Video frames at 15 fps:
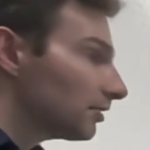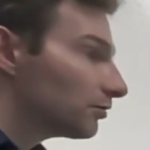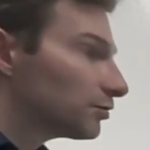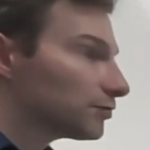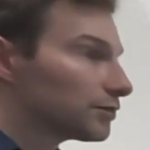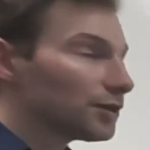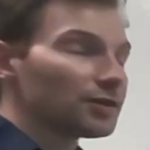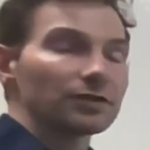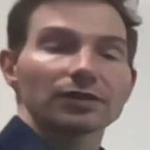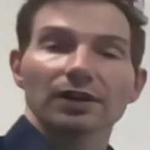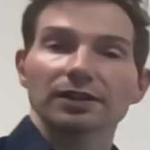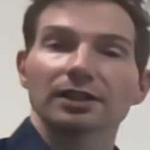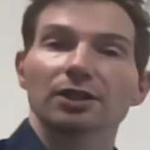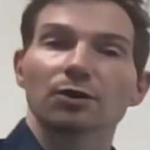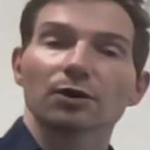If you've got
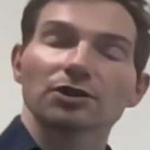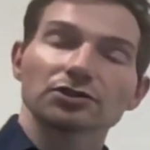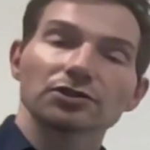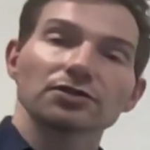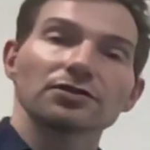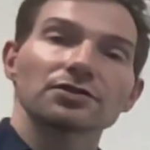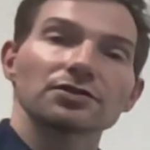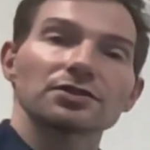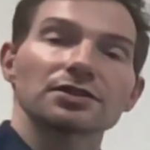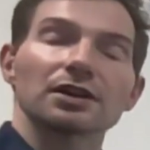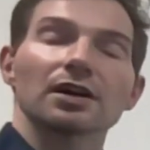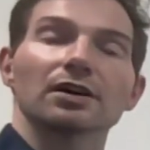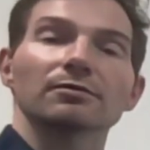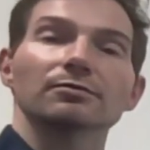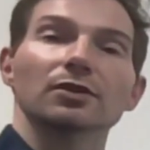any questions
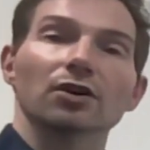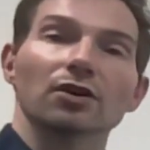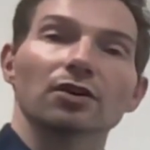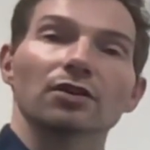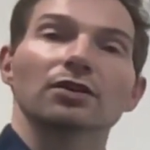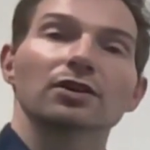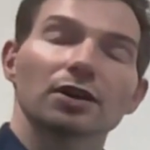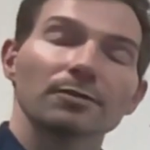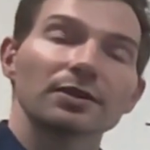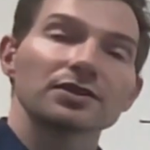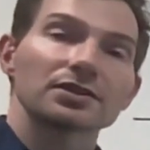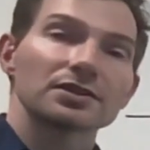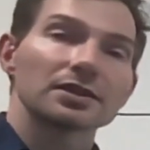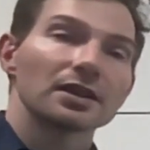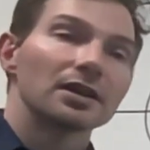or
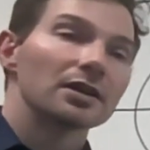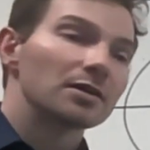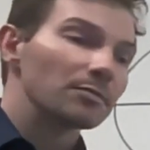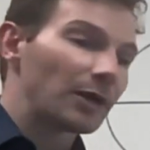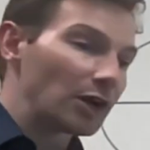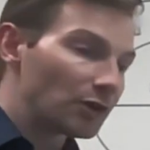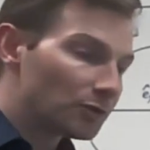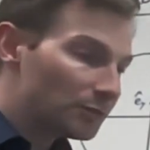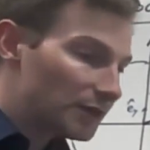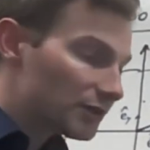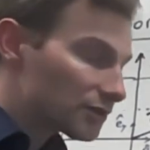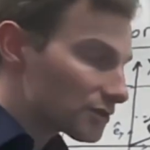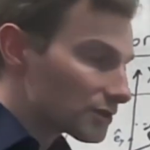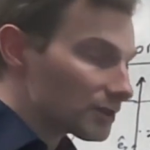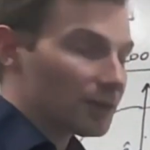comments, by all
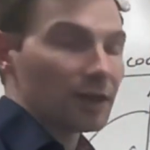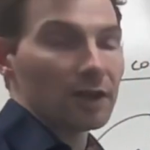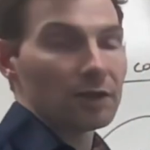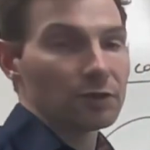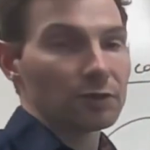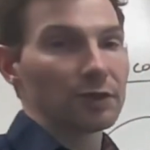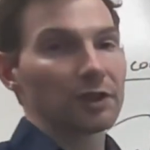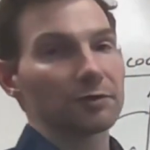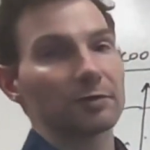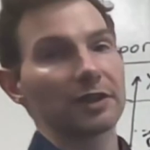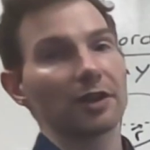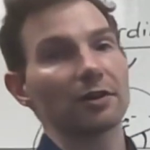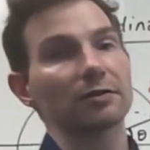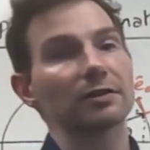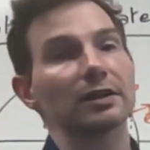means do let me
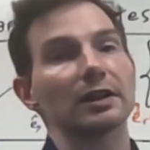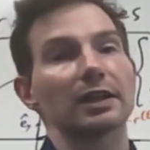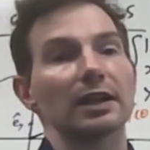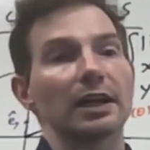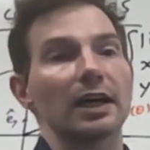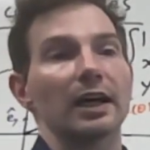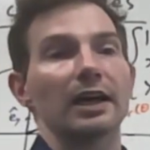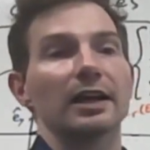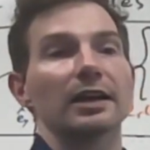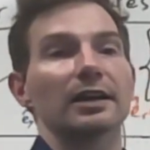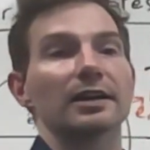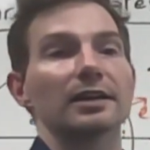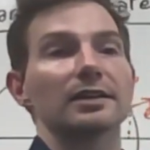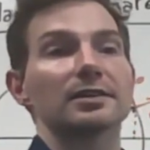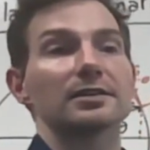know,
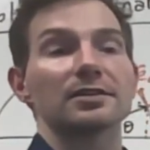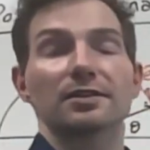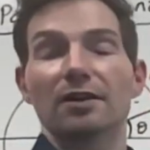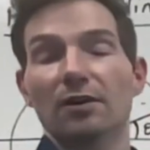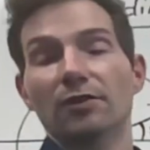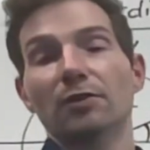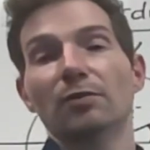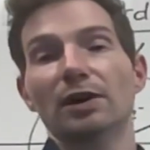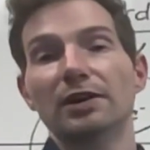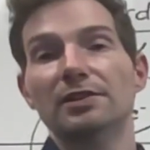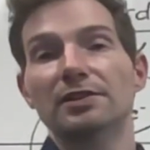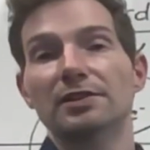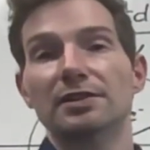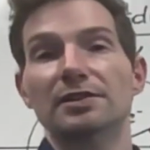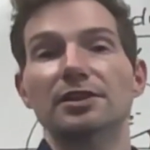and
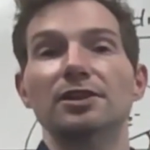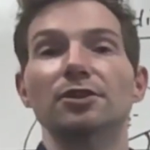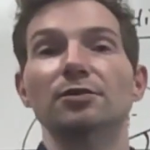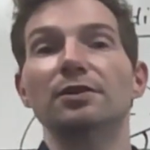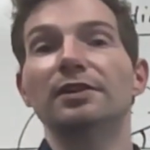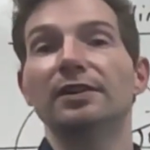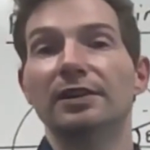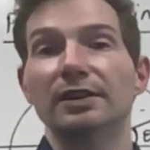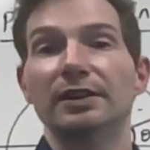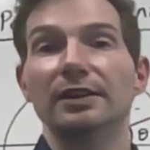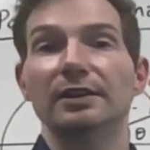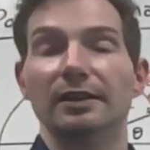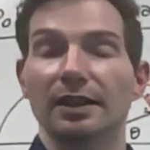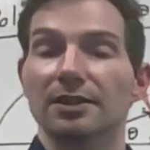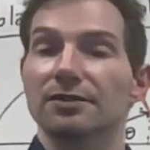otherwise see you in
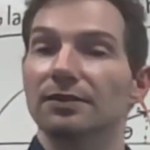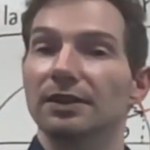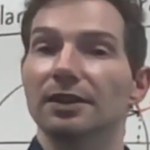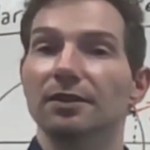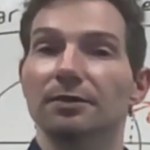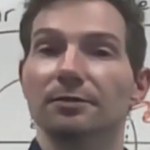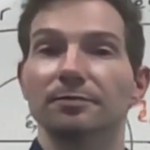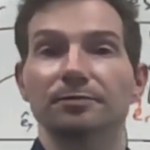the next video.